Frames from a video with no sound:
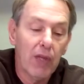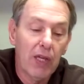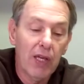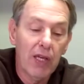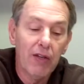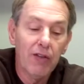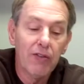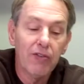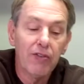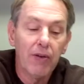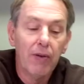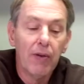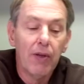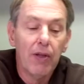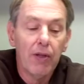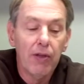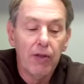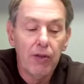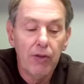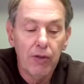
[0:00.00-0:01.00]
is
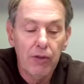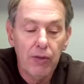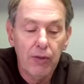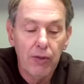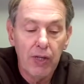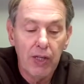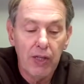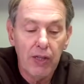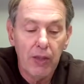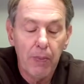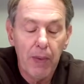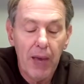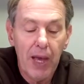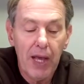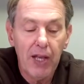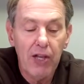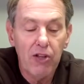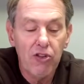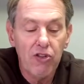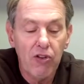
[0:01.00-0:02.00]
you get the
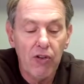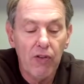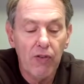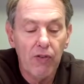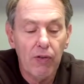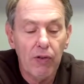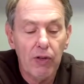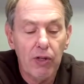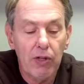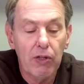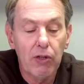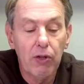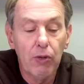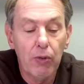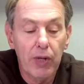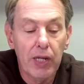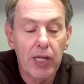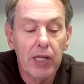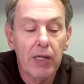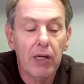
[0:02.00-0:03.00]
package
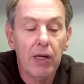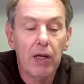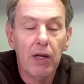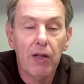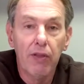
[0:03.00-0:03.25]
including